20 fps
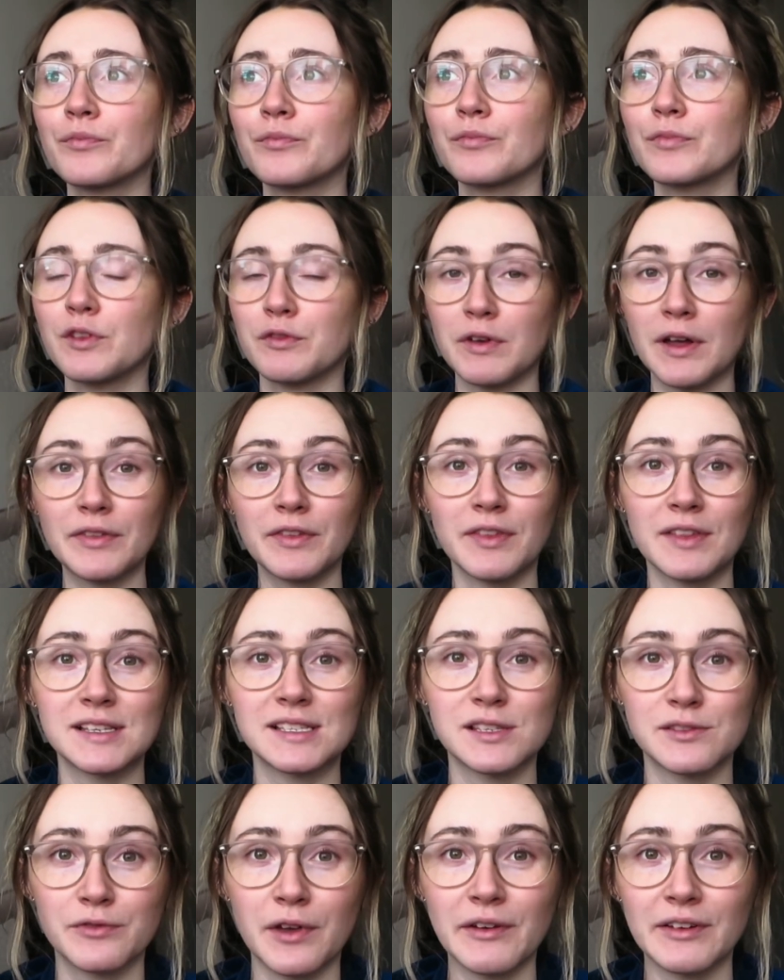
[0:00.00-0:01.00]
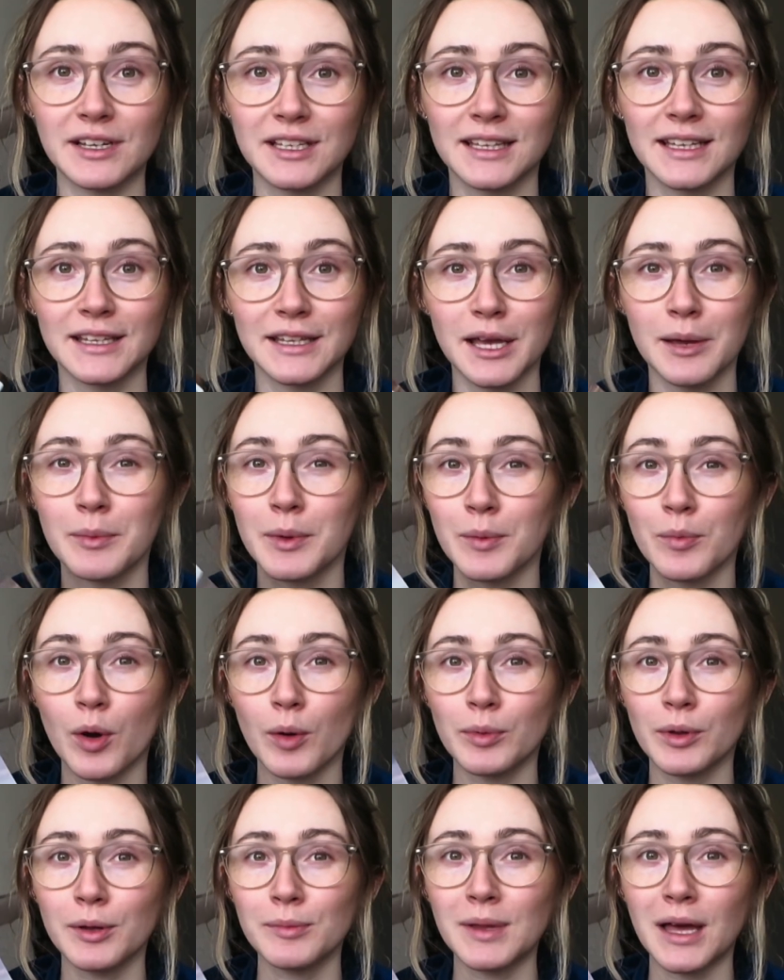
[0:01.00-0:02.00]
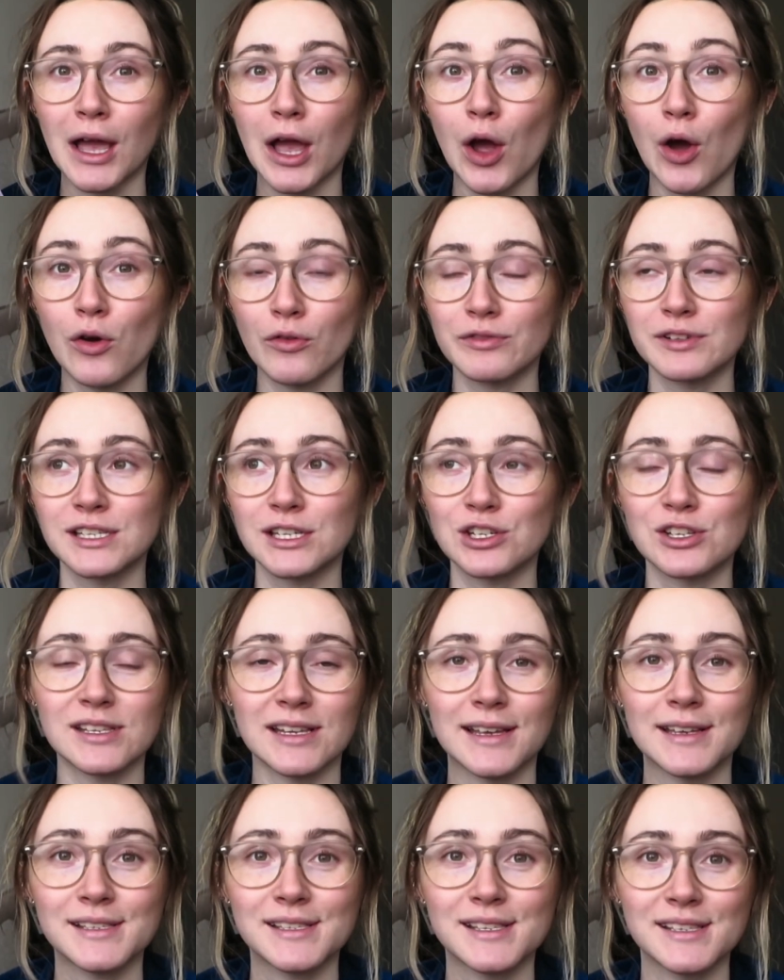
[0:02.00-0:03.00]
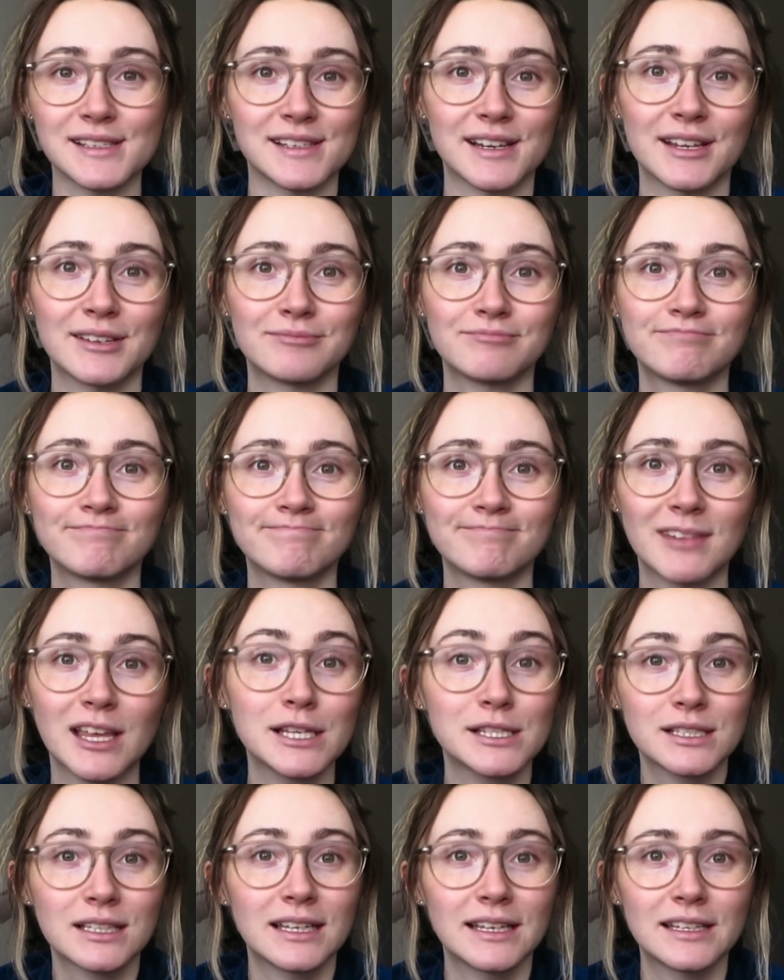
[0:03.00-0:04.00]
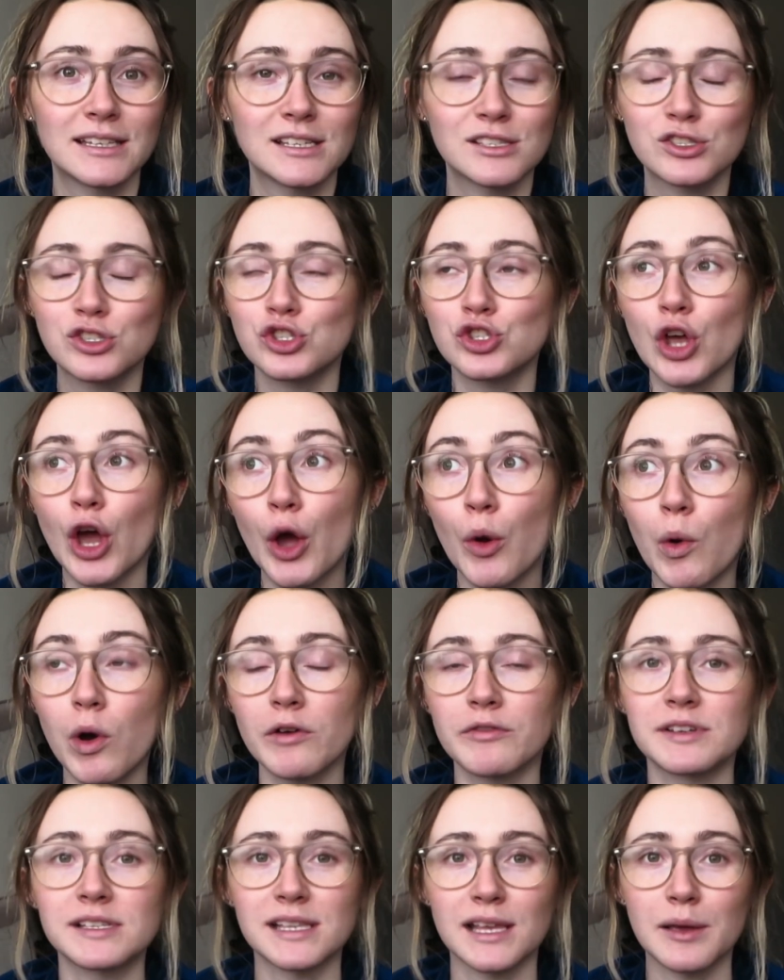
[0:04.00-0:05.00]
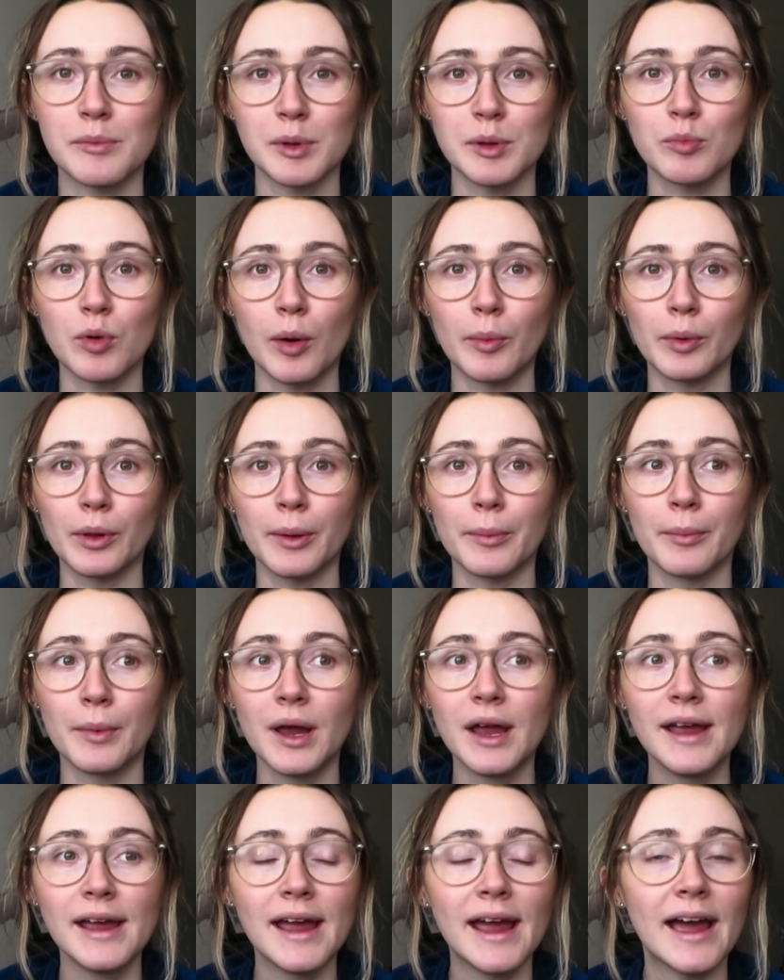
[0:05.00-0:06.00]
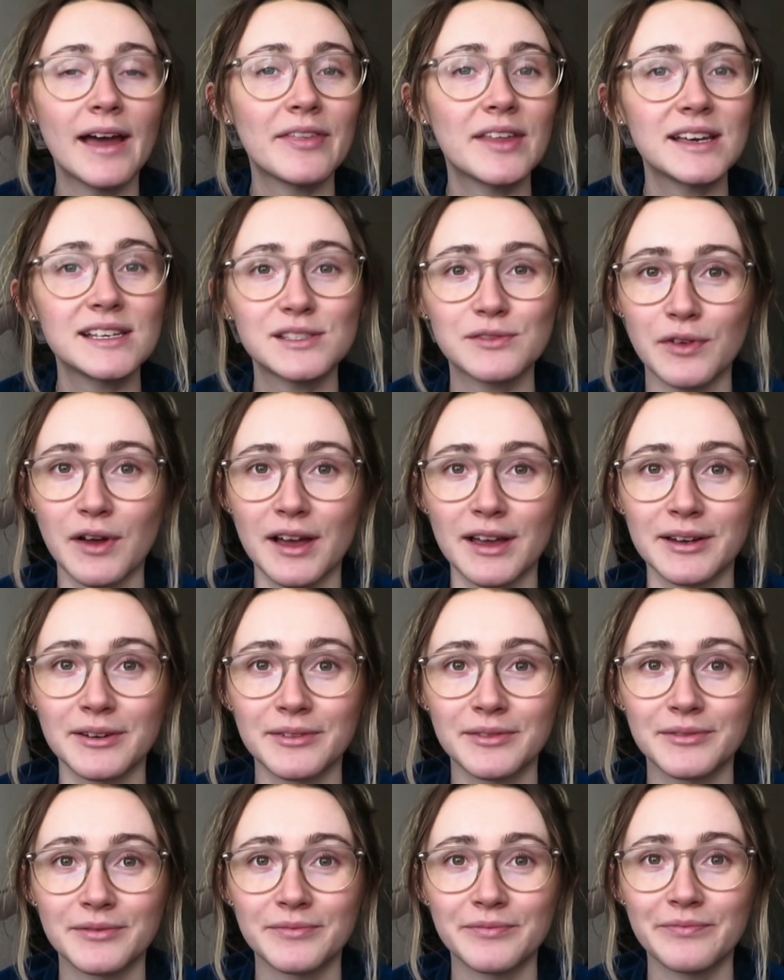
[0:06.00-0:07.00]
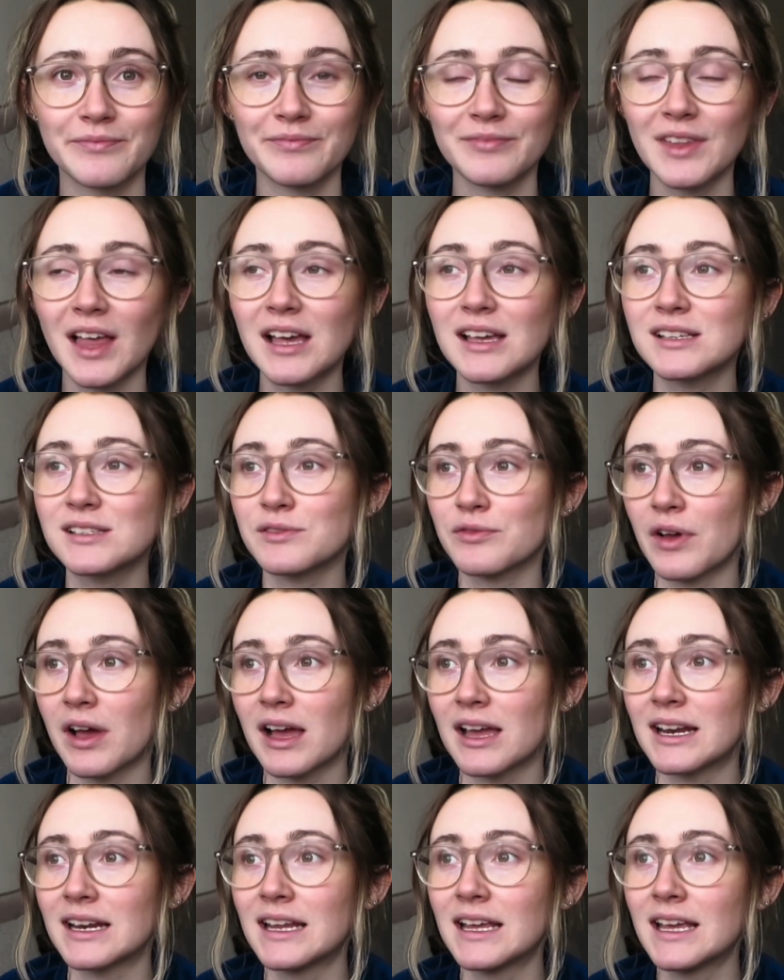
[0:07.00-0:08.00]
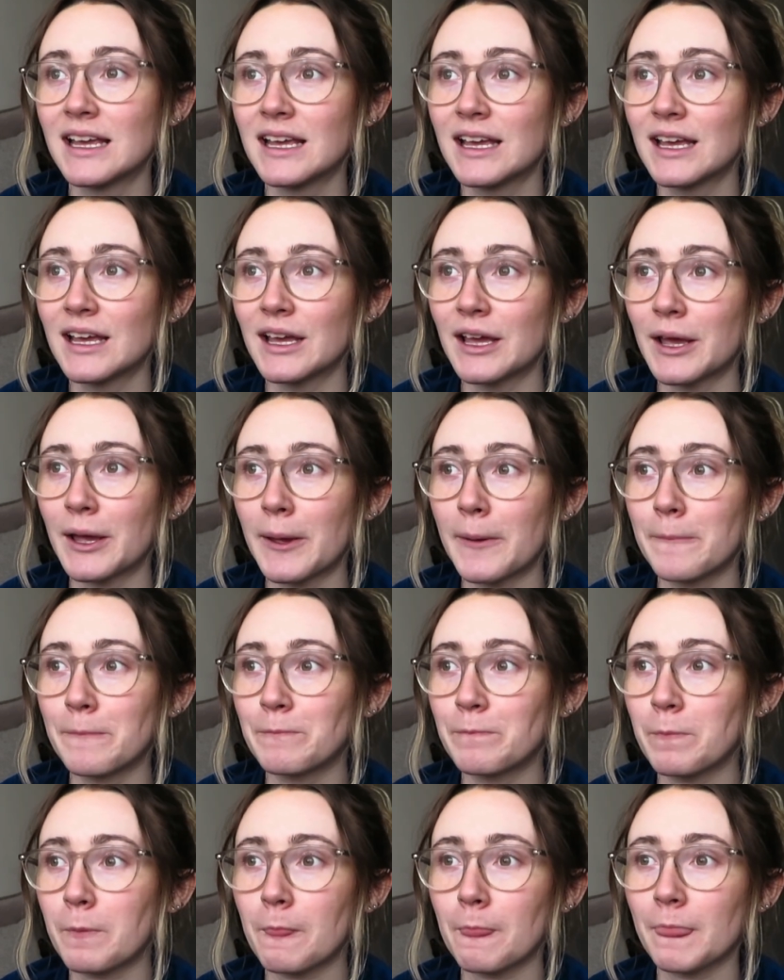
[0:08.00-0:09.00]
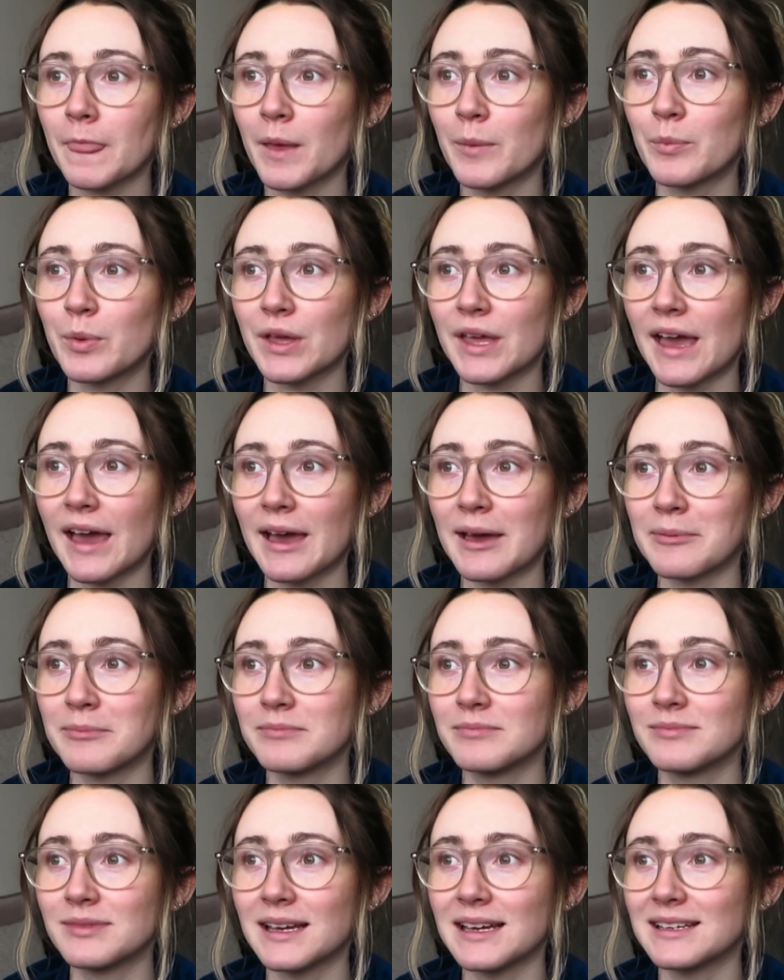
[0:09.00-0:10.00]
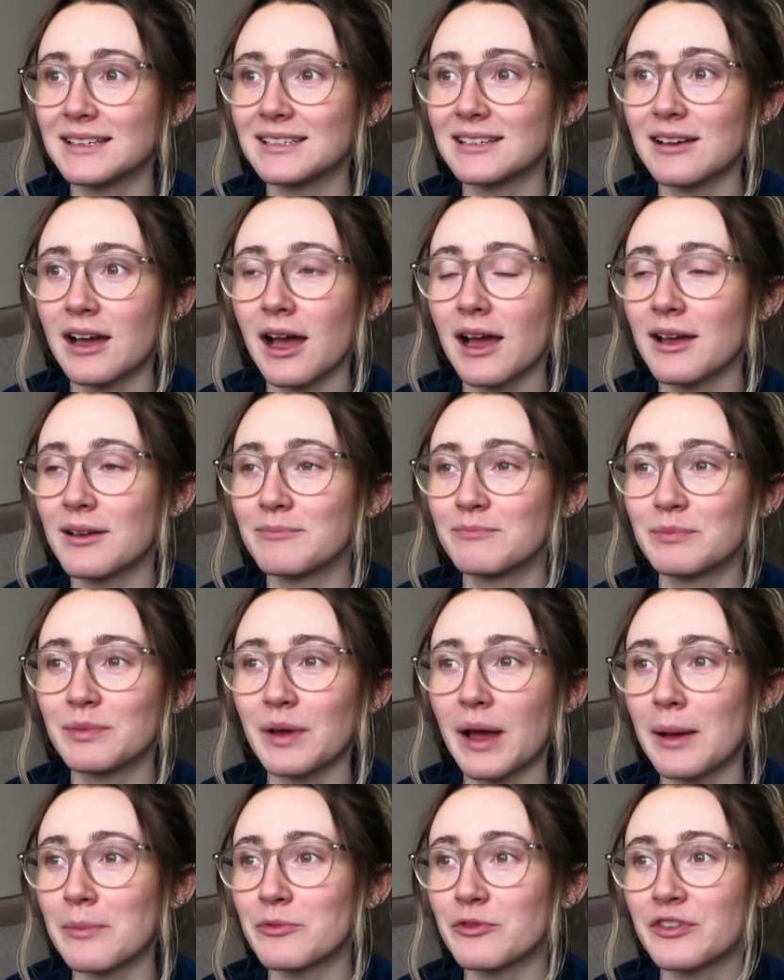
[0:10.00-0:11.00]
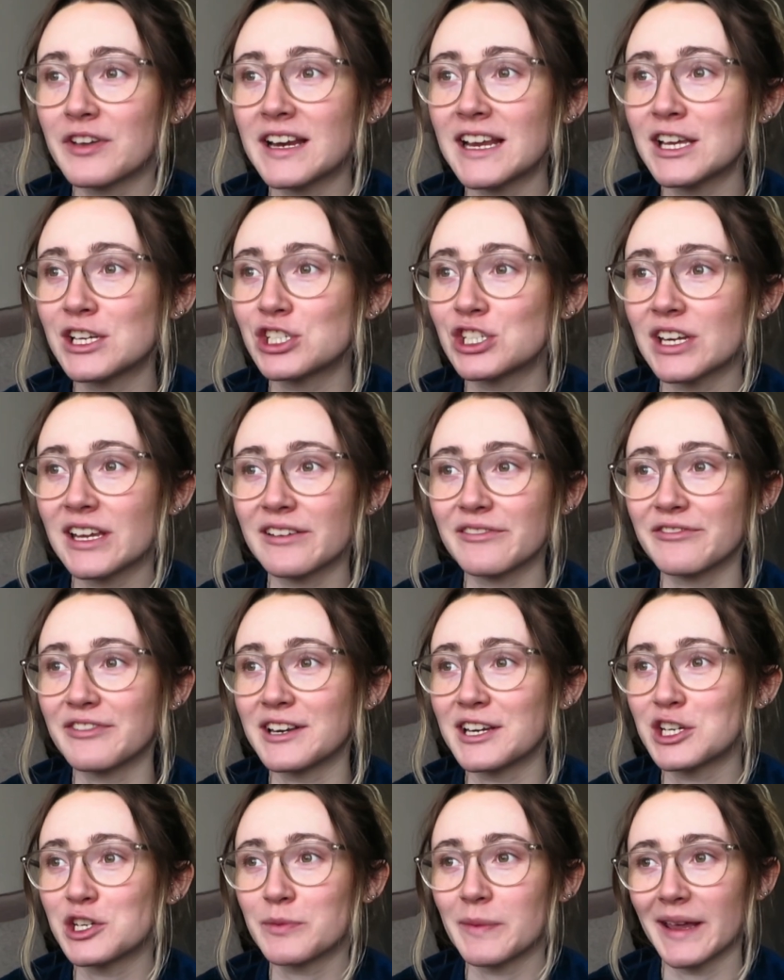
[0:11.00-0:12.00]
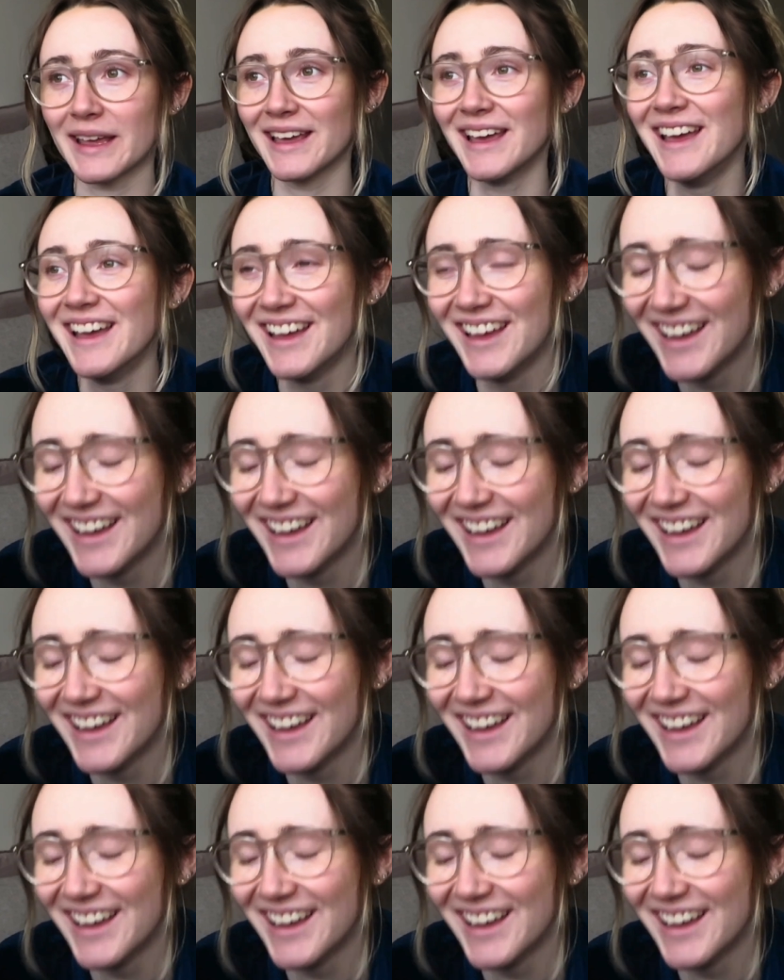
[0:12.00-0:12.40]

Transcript: the fact that this is very clearly a me problem. Like, it obviously just is, isn't it? It's clearly so obviously a me problem. And that is fine. That is fine. But yeah, I'm finished. It finished me.